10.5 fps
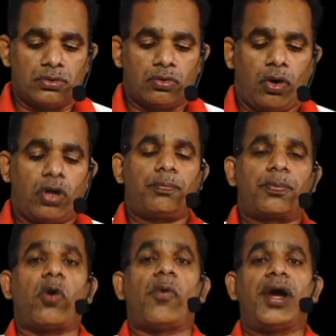or
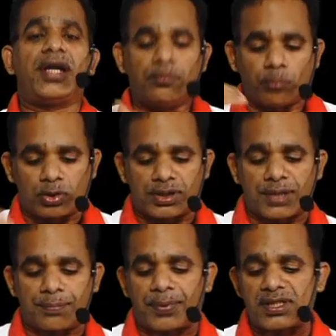providing
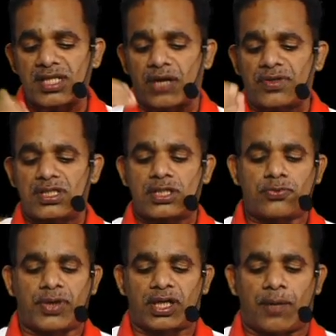bookkeeping services
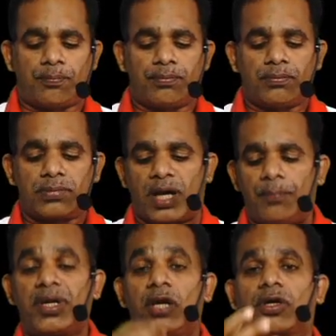to a
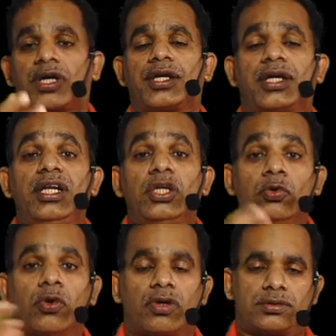company located in
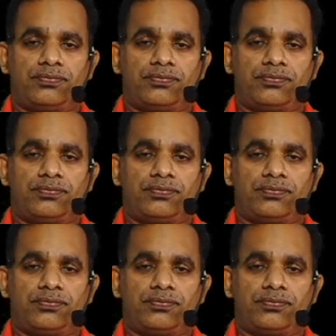New York.